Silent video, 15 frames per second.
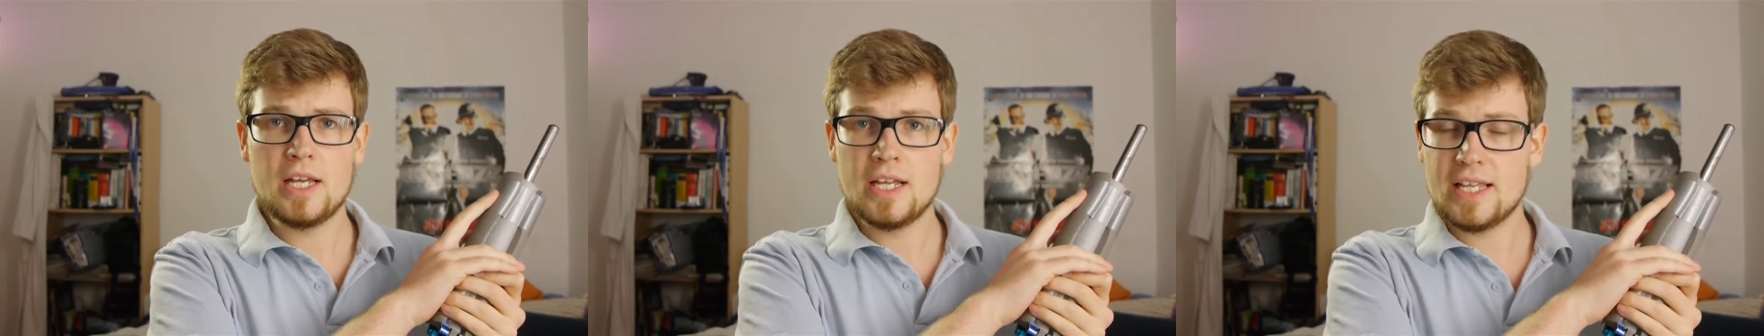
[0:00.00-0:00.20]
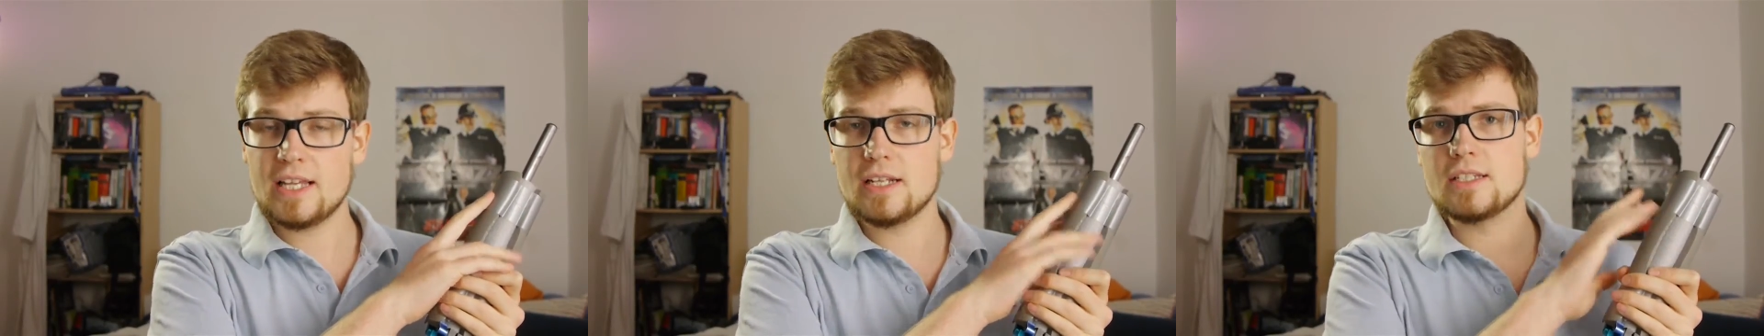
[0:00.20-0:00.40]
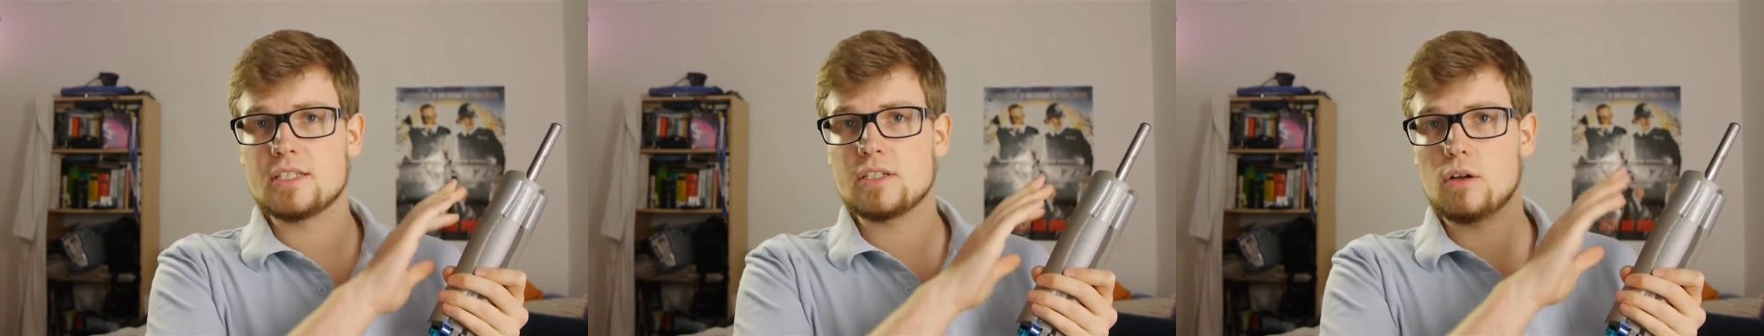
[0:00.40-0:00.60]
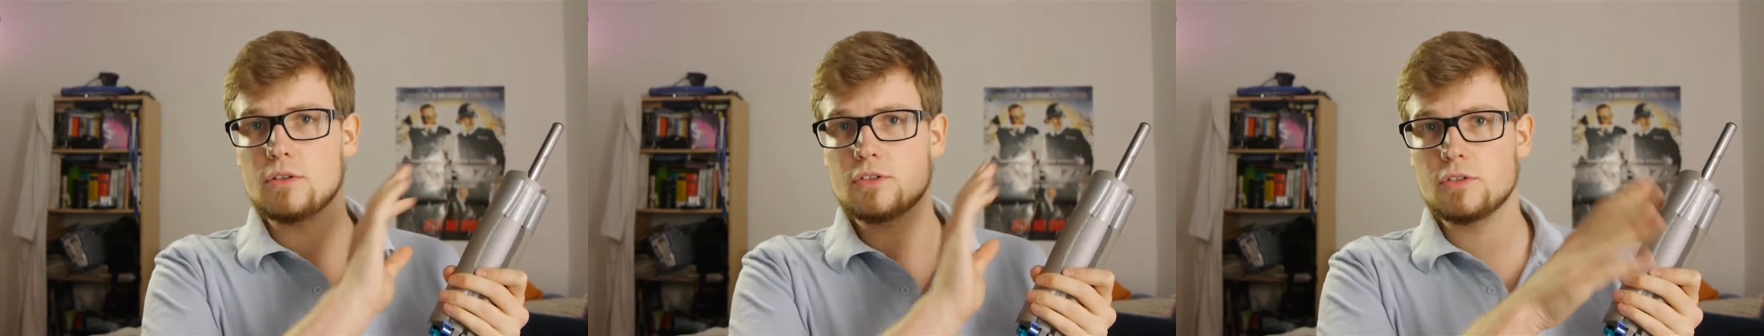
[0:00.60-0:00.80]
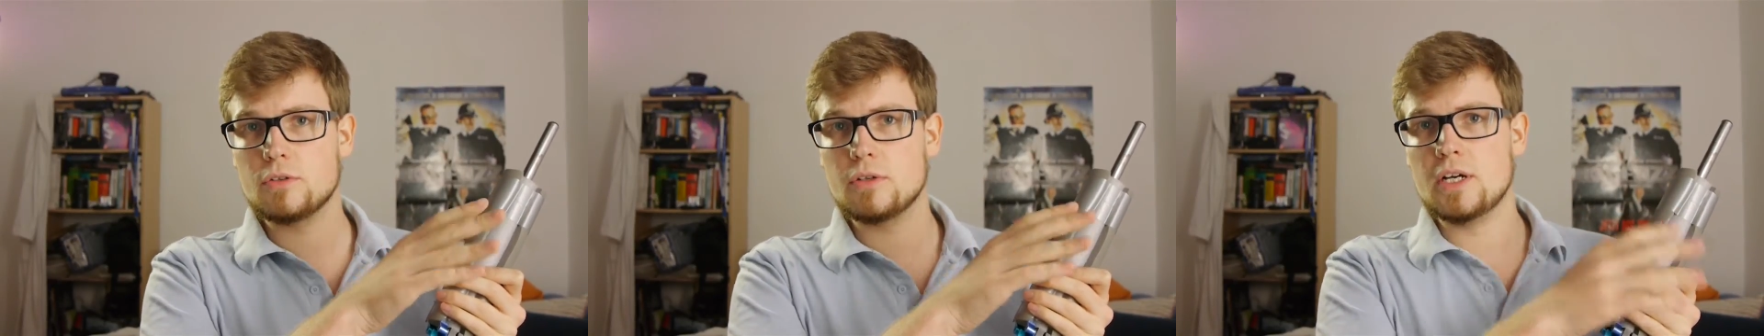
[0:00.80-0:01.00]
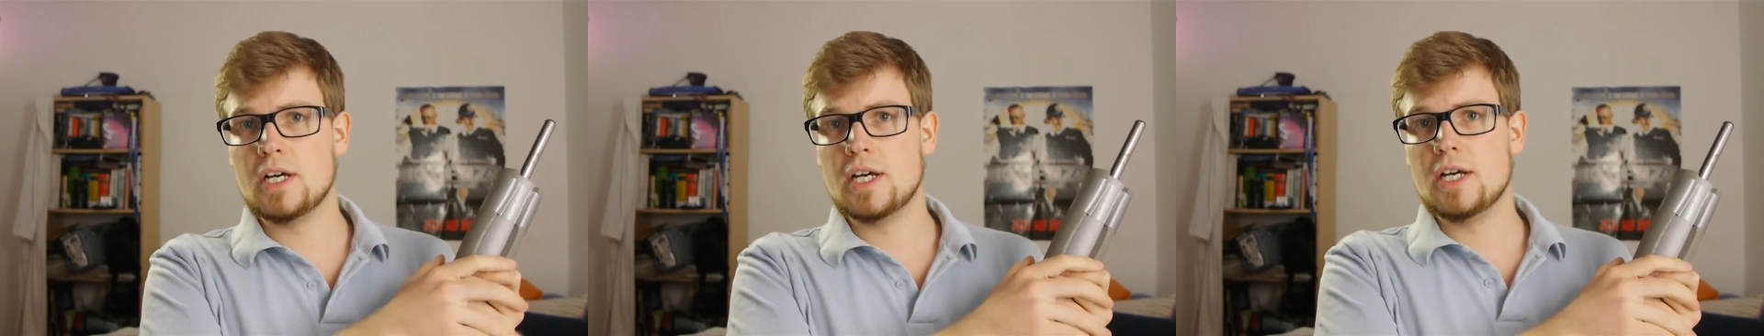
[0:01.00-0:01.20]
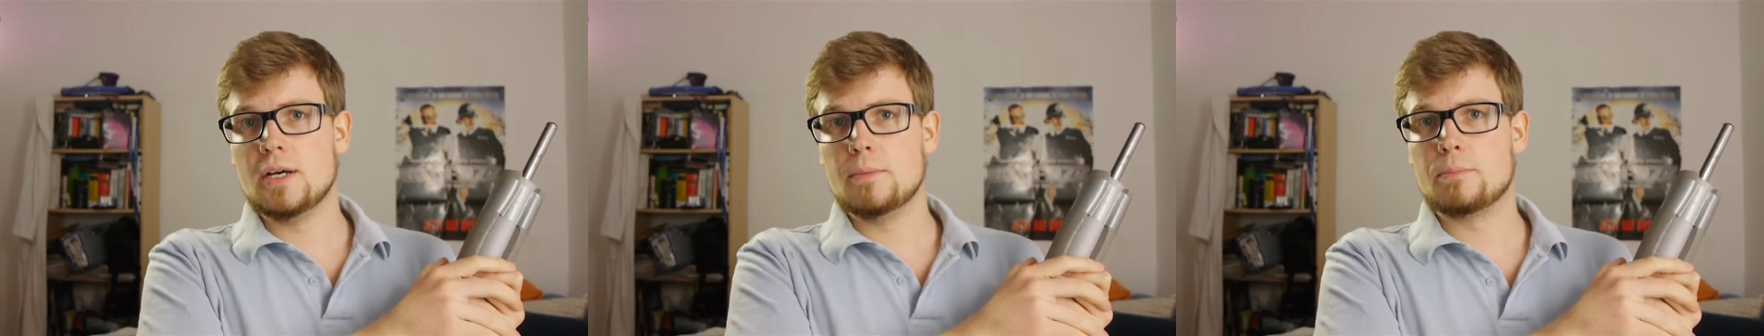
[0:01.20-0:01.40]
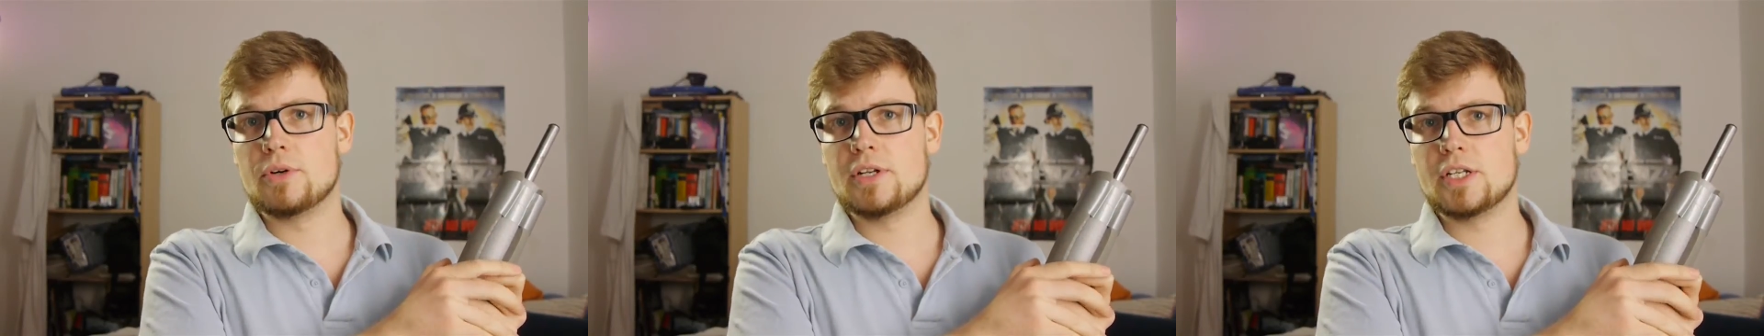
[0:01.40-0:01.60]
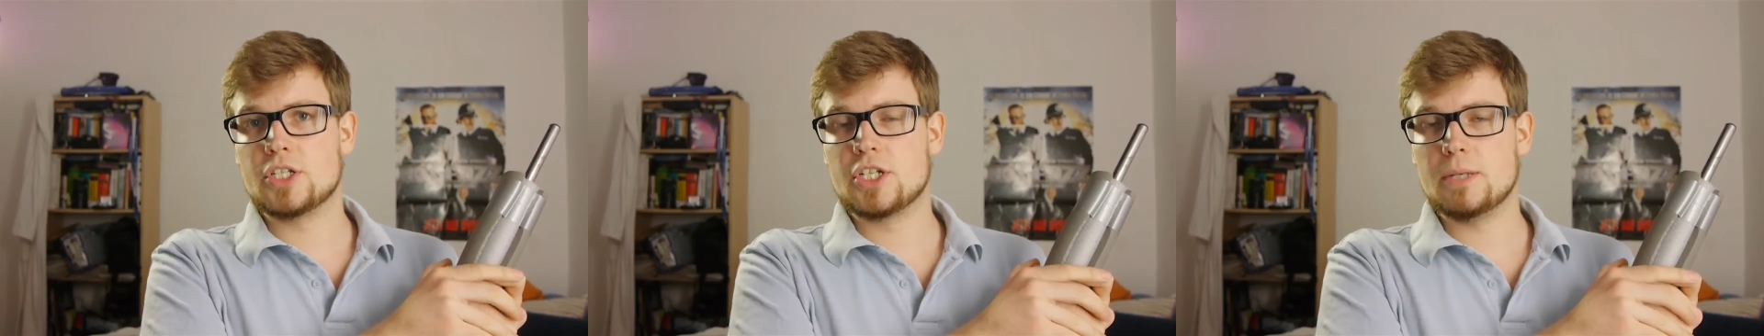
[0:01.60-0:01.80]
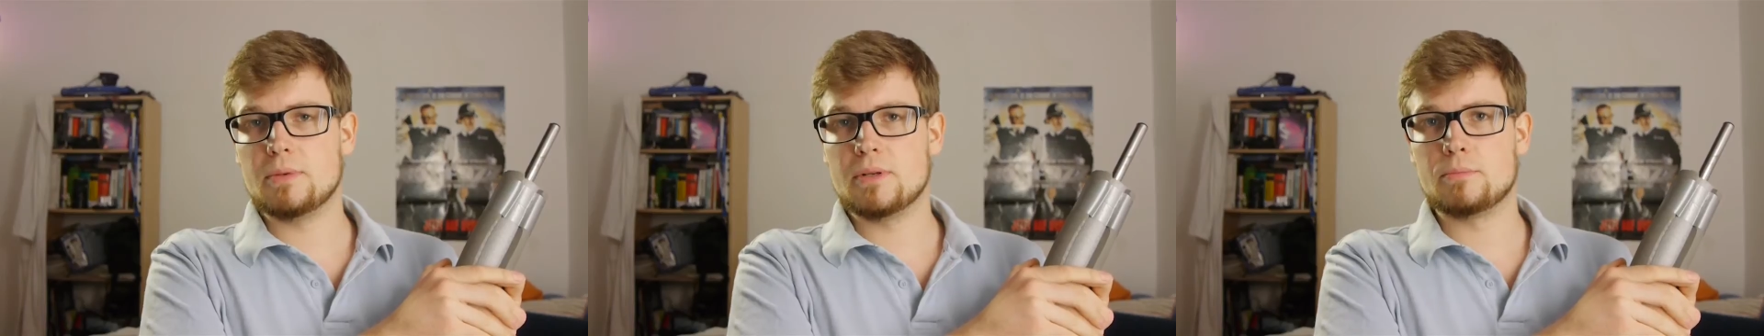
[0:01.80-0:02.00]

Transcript: Yet it's also pretty cheap